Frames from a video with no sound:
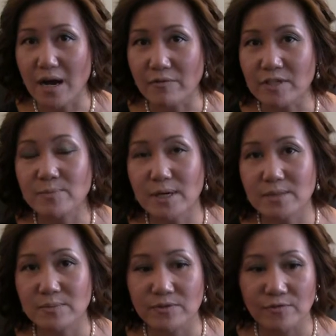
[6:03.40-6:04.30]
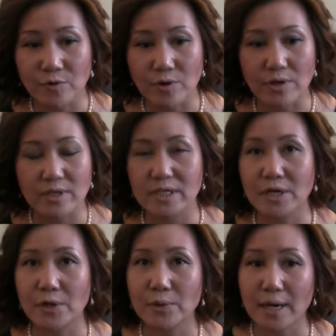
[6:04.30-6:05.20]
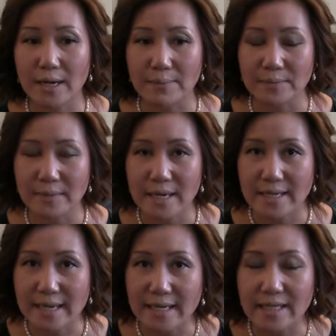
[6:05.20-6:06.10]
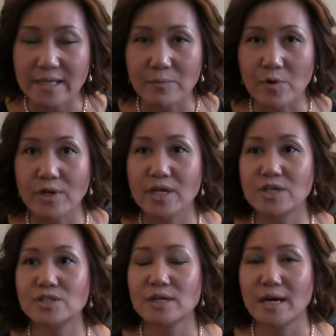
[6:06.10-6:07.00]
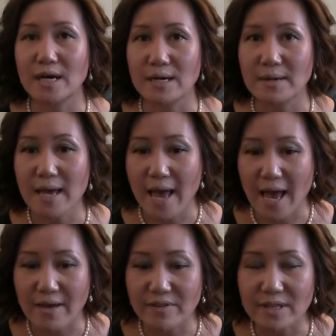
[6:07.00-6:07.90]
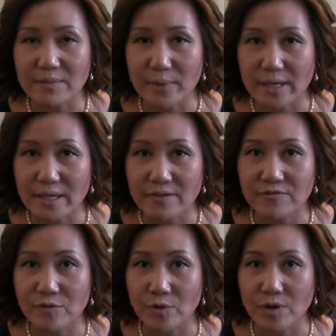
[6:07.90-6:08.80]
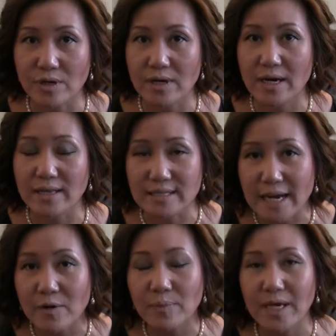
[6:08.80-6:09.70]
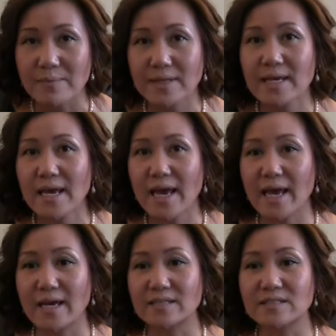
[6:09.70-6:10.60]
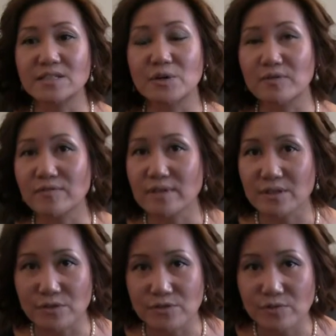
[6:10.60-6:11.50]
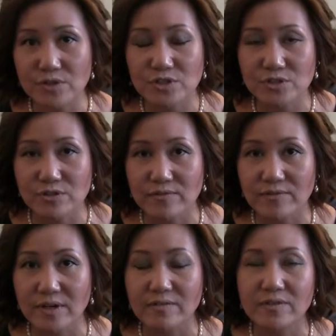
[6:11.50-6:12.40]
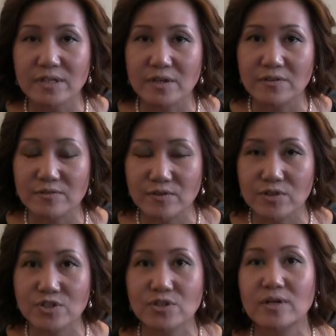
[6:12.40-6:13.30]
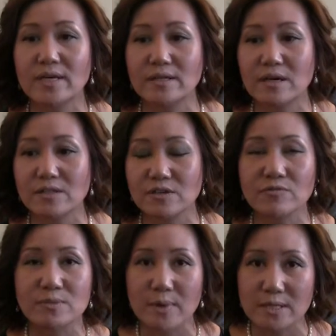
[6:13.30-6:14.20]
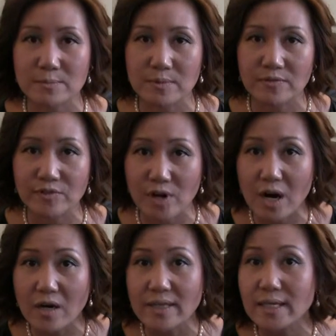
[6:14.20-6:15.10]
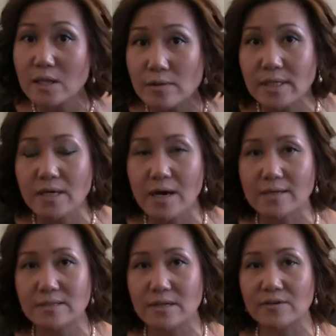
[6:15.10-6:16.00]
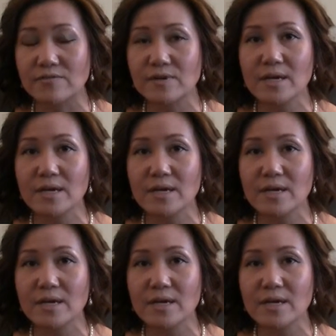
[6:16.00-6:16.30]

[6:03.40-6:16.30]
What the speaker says: responsible for getting the mortgage, having the money for the down payment, and if there's furniture involved, the furniture, and also responsible for all of the closing costs of